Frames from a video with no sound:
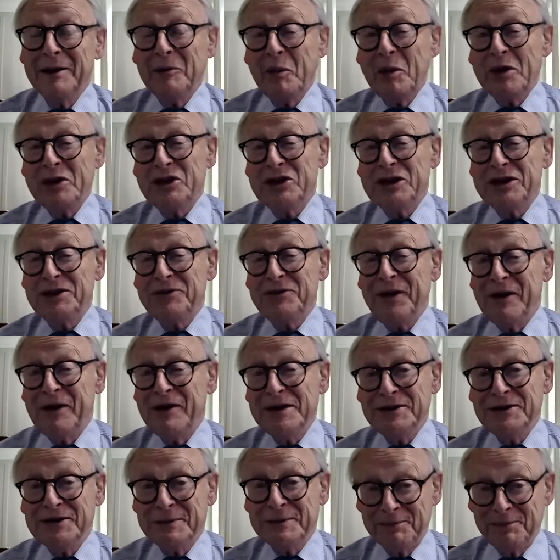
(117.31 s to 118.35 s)
which is
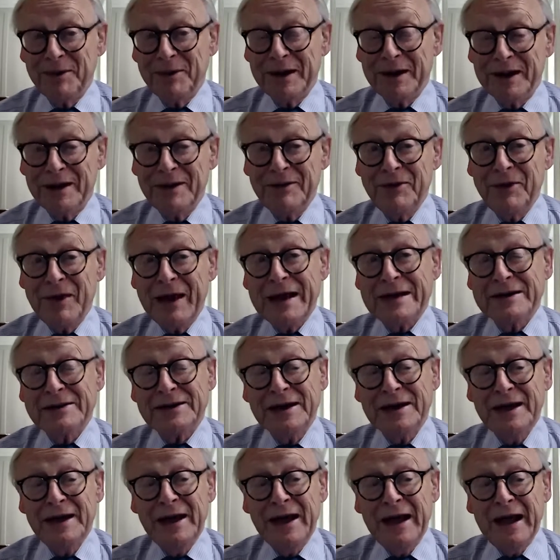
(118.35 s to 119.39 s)
very simply that
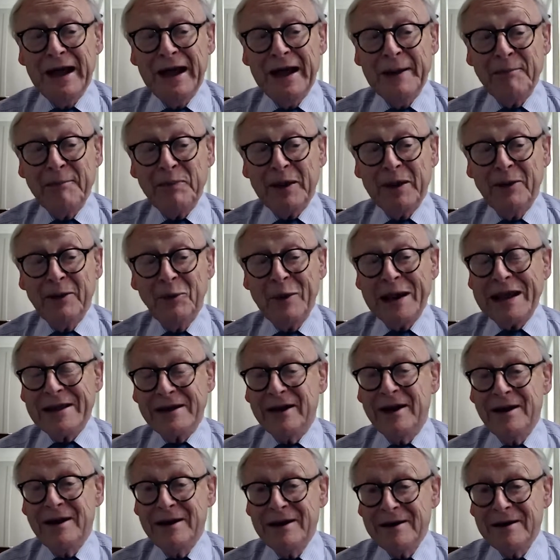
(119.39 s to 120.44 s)
we
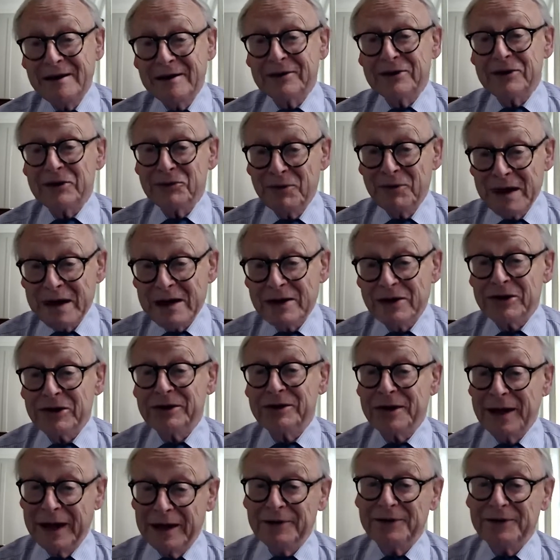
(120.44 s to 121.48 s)
can't
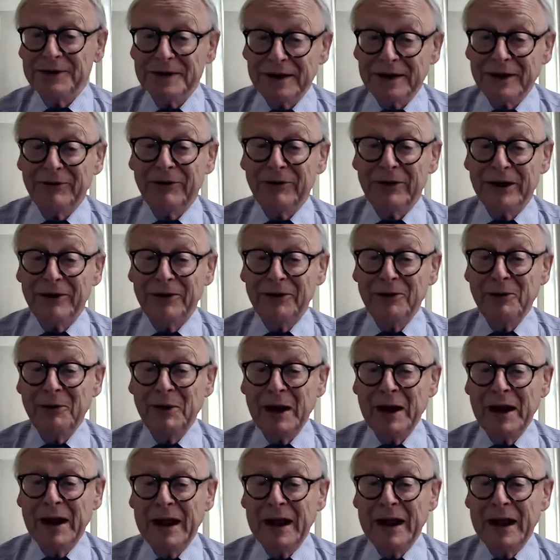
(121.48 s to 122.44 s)
reach net zero